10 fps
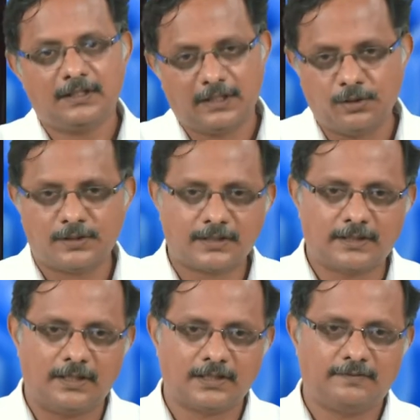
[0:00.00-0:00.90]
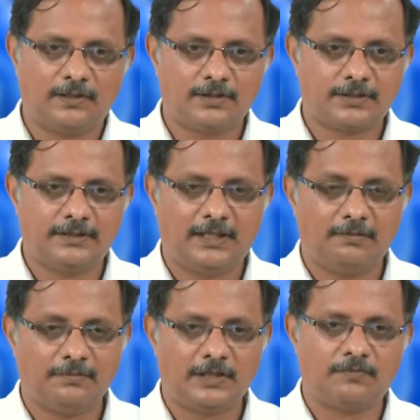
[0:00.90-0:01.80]
reduces conduction velocity,
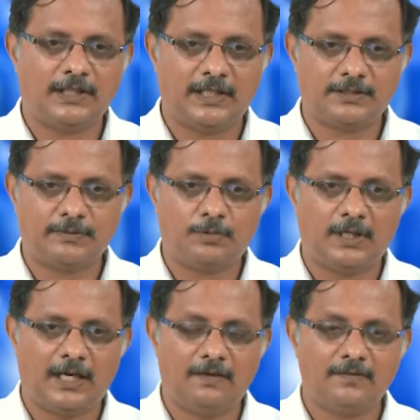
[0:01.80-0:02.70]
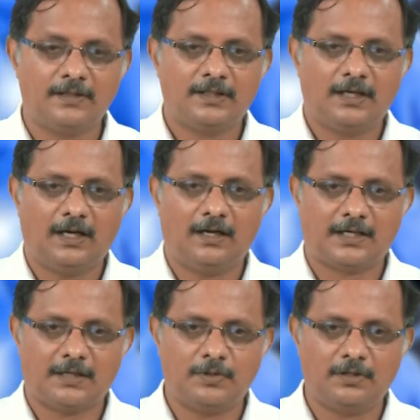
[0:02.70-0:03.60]
and therefore these people have
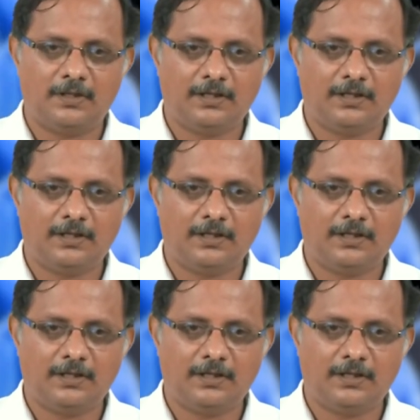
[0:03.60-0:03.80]
trouble